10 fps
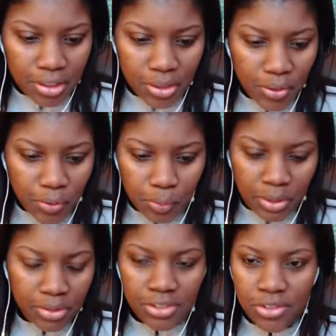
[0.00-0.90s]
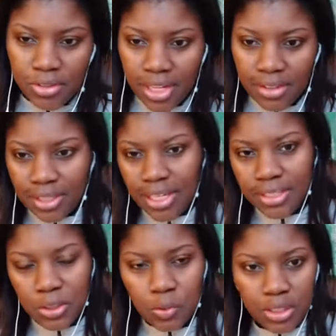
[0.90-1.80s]
But these are not the
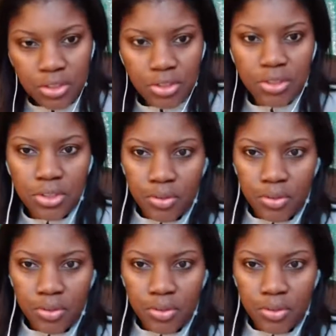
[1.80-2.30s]
kinds of questions.